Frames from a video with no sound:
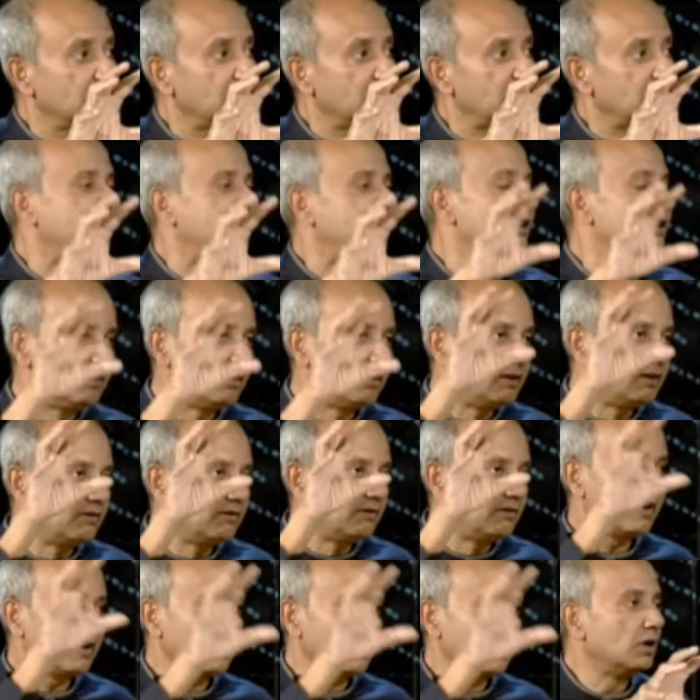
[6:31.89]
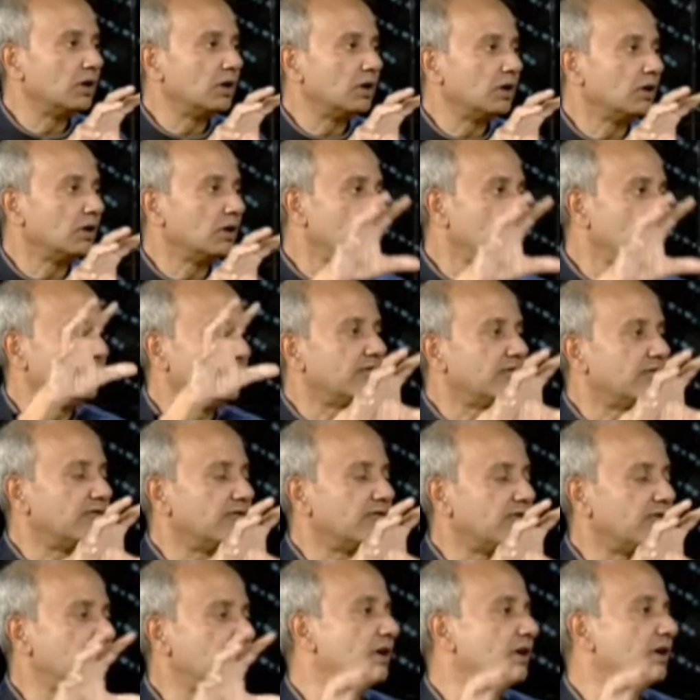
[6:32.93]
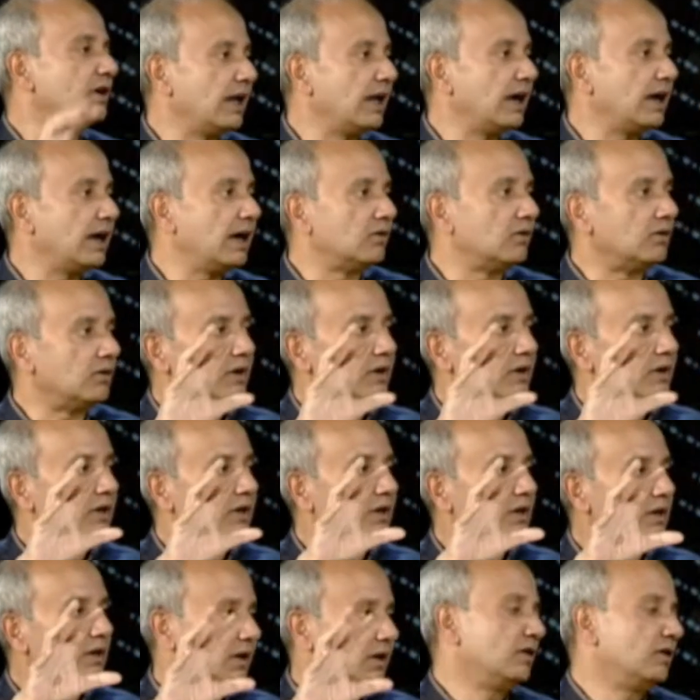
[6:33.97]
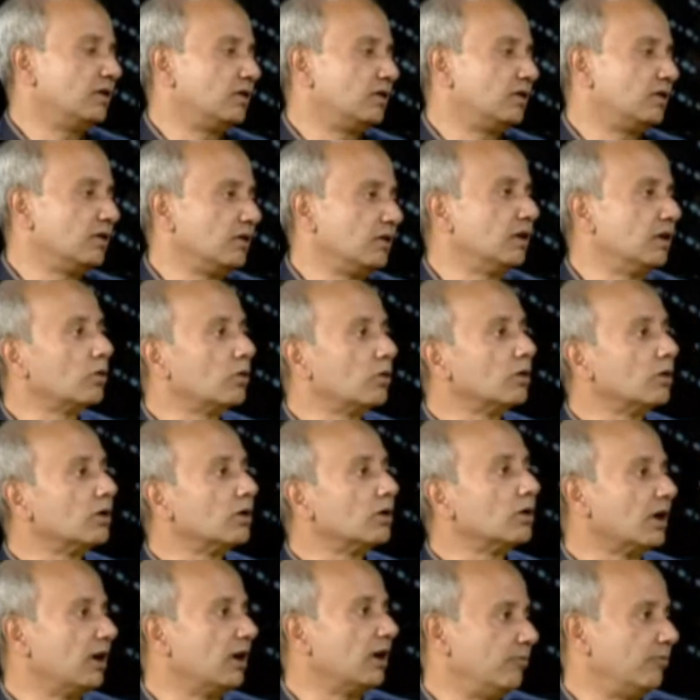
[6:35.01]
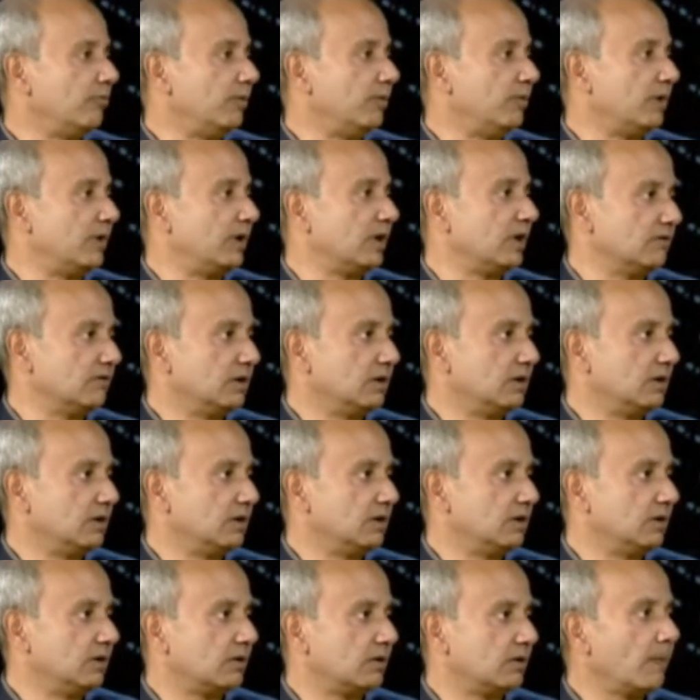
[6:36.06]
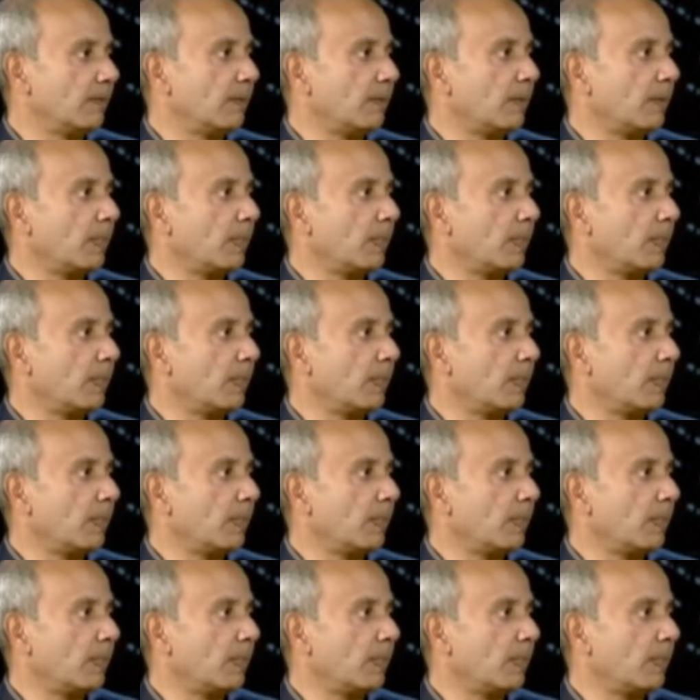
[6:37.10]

And in fact, you can take it further down, often to the local government level. Okay.